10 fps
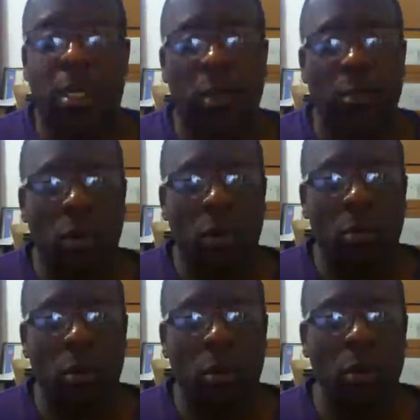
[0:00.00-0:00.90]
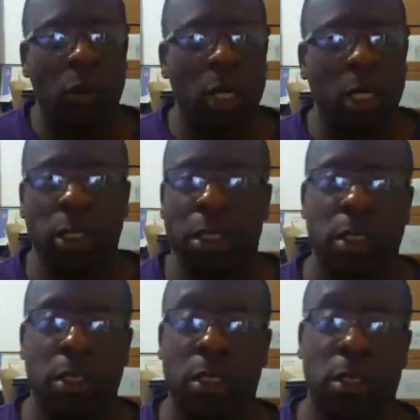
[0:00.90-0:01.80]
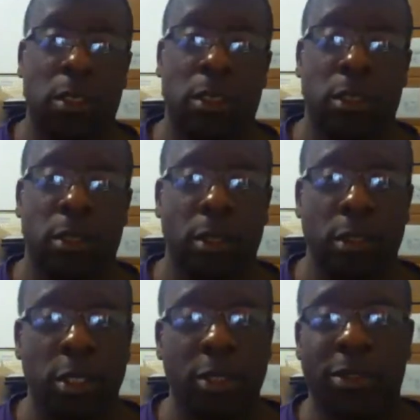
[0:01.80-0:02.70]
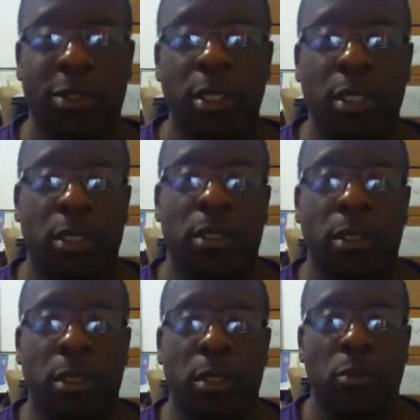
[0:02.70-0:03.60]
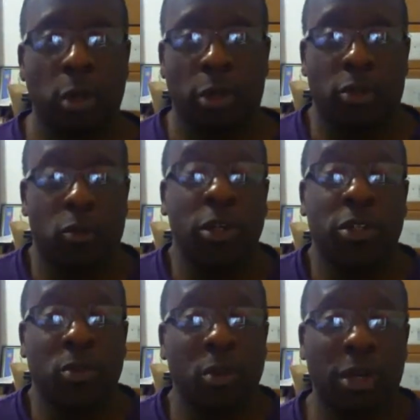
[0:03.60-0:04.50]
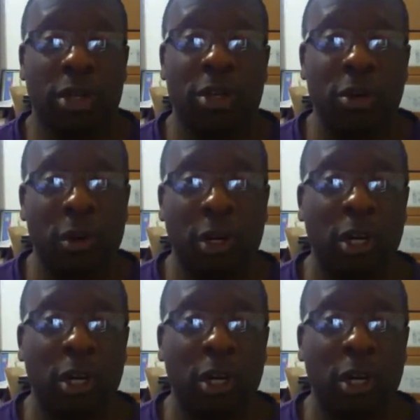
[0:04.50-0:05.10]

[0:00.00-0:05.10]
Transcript: and more just more construction work going on.